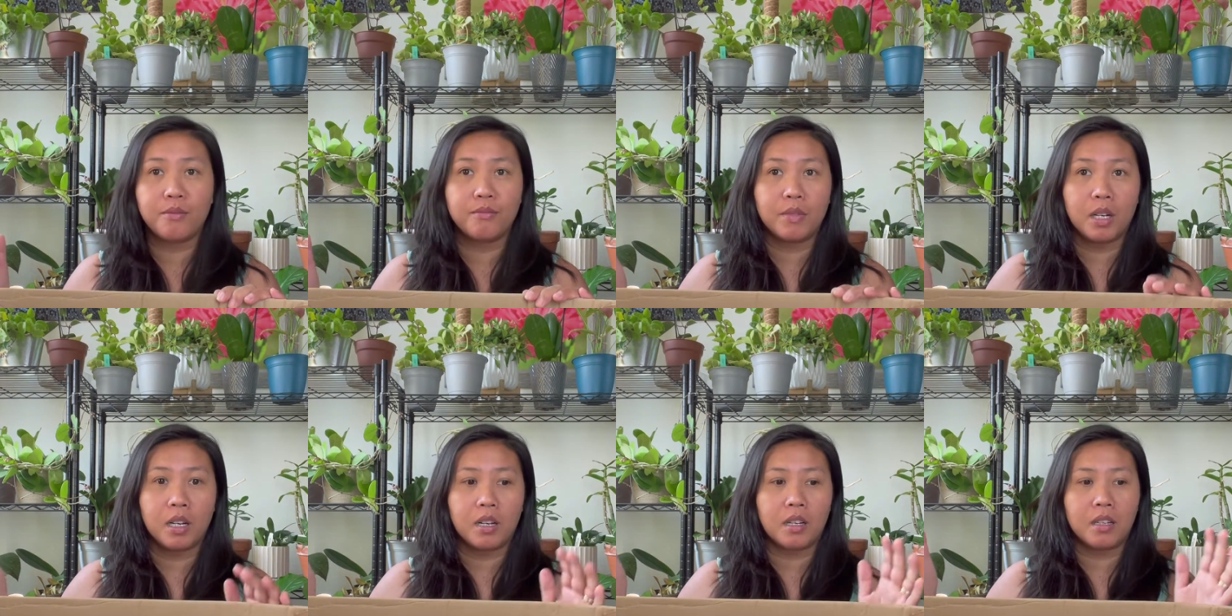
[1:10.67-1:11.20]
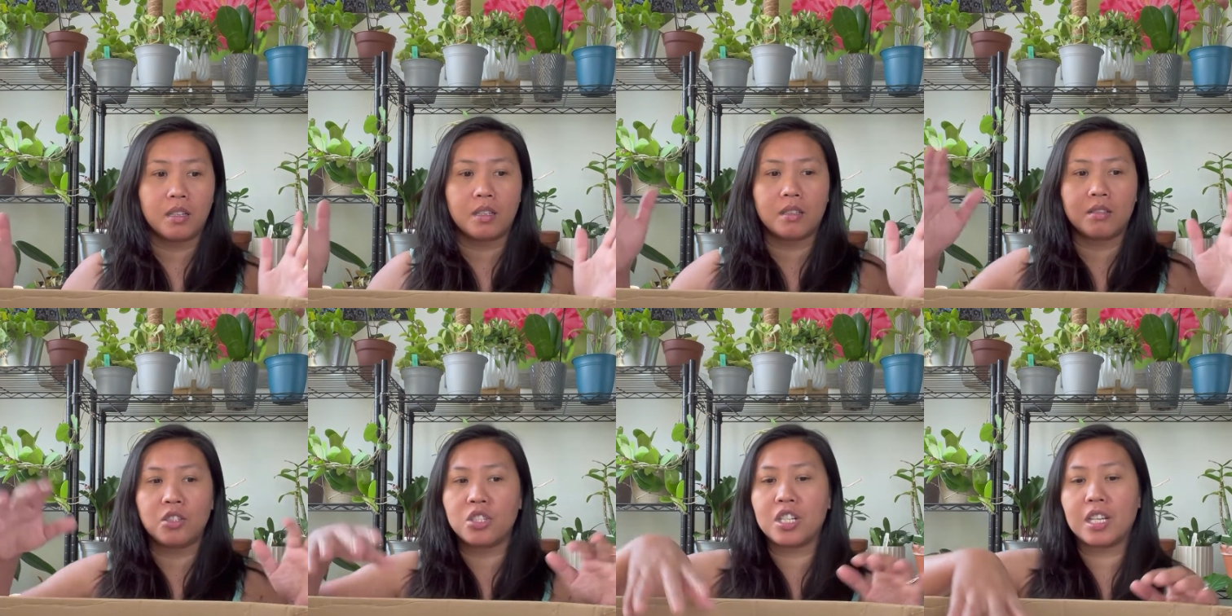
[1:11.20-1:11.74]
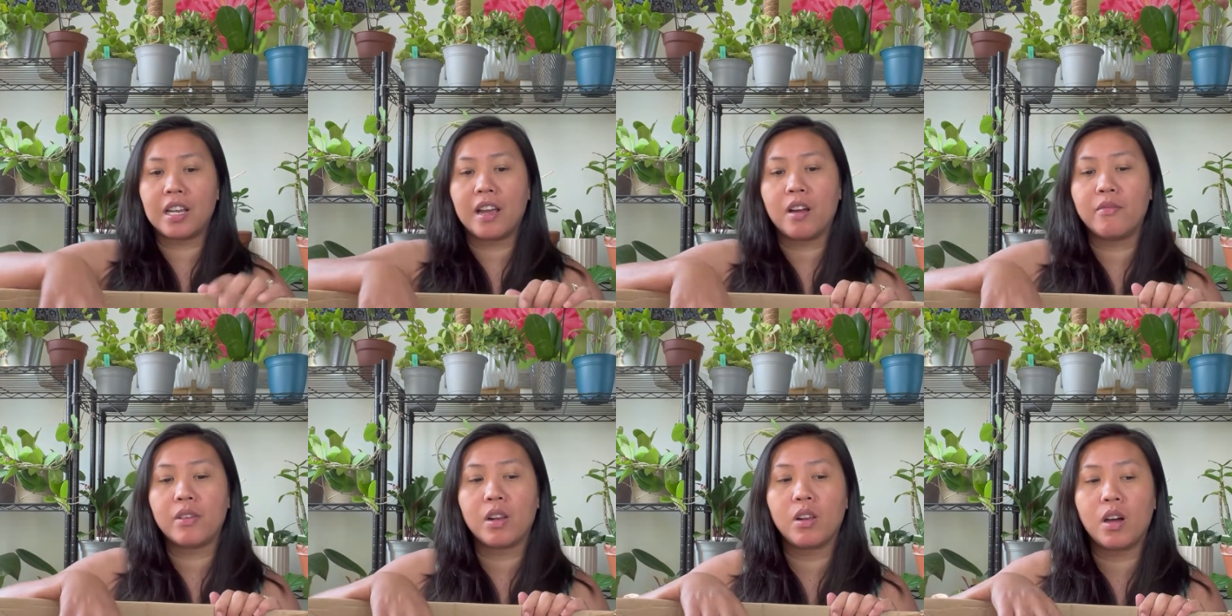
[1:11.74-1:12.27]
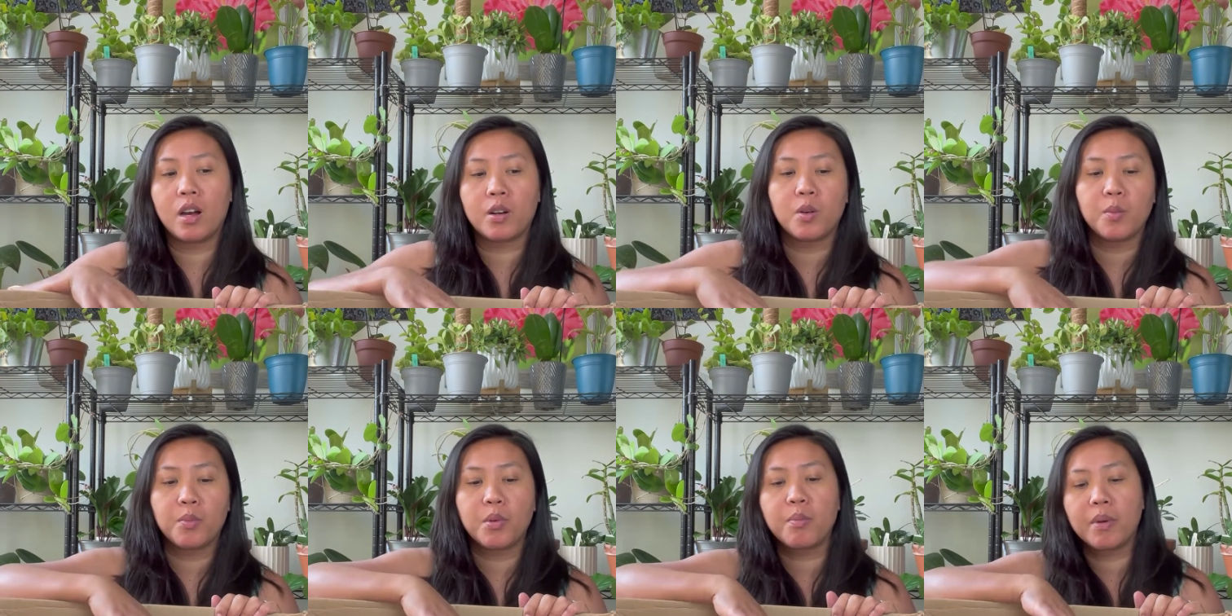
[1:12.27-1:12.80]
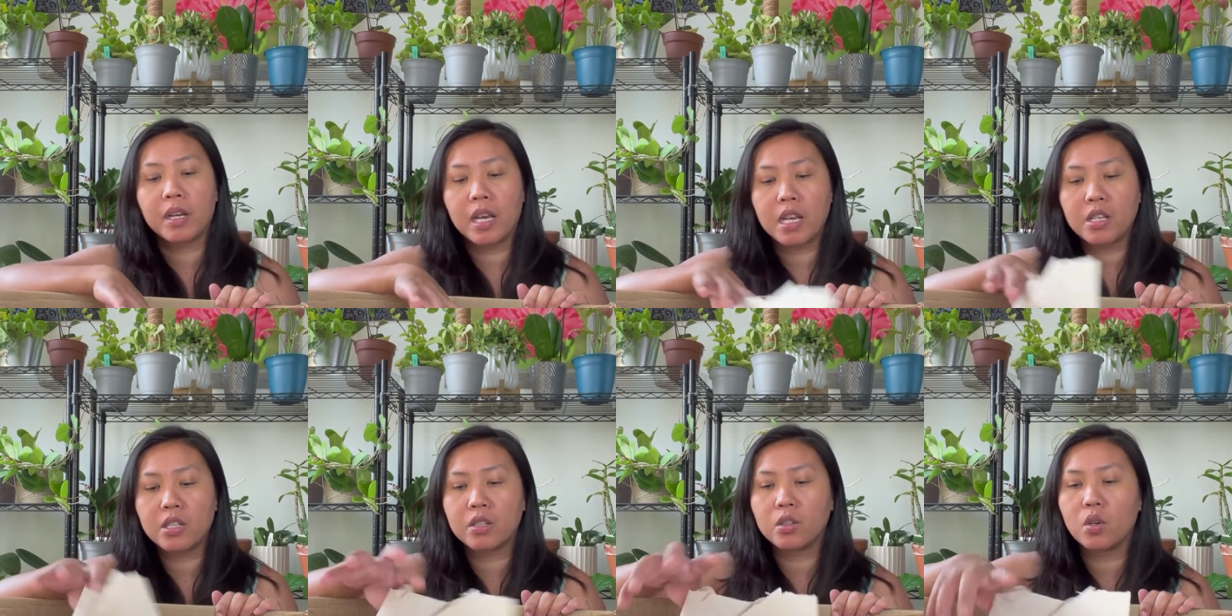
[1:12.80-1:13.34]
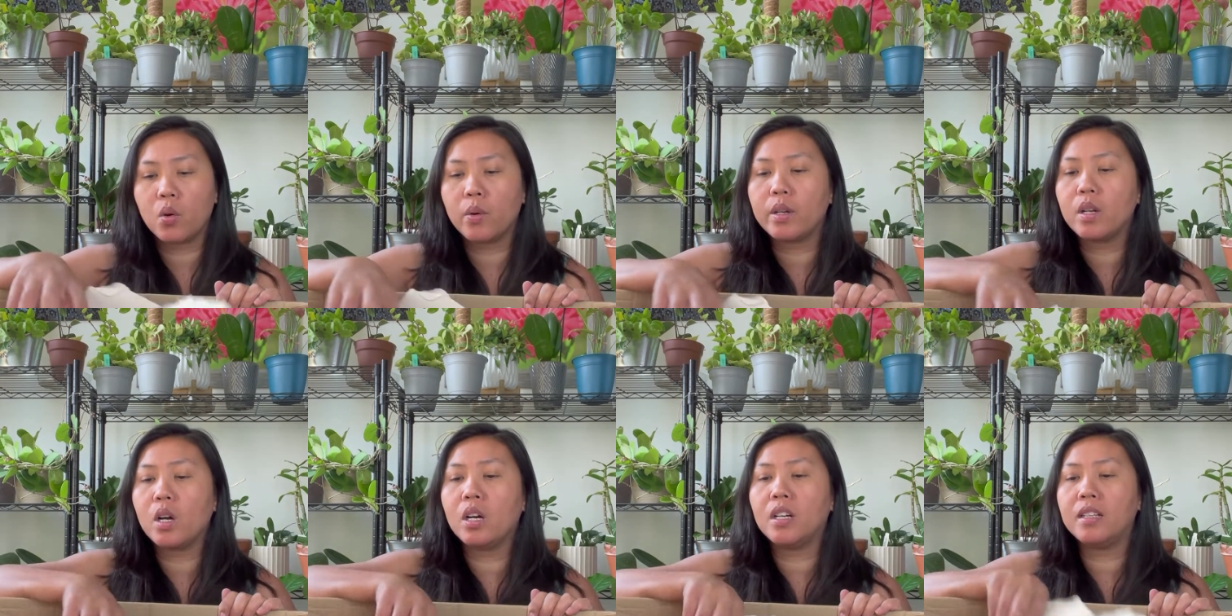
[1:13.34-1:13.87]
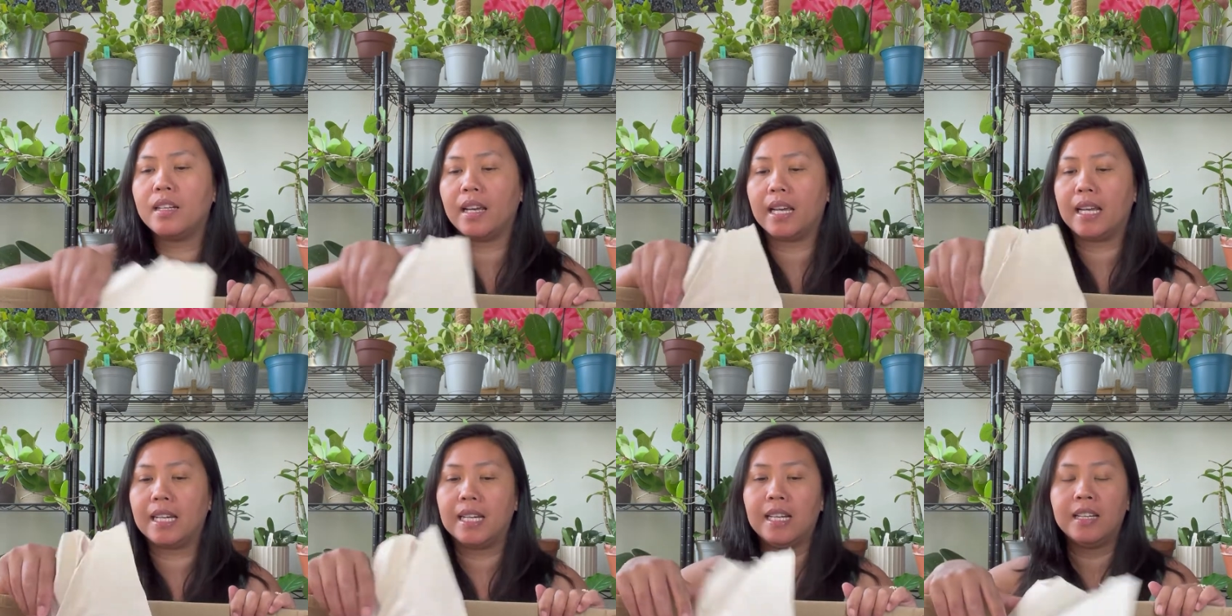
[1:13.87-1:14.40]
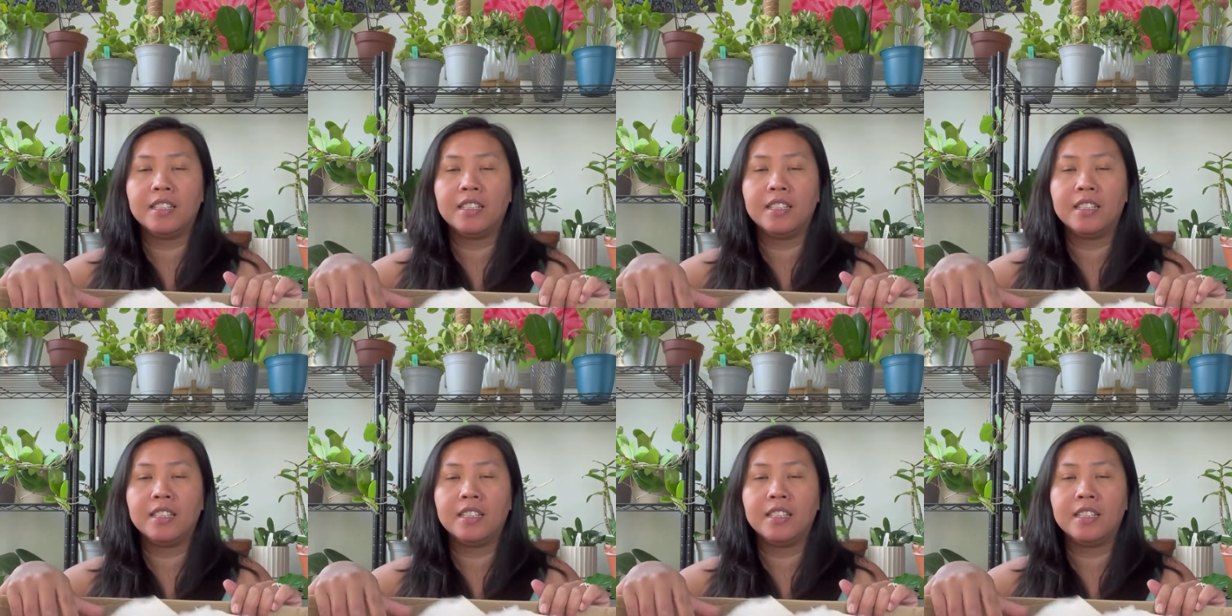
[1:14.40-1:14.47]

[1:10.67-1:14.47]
Uh, she have a lot of propagation going on and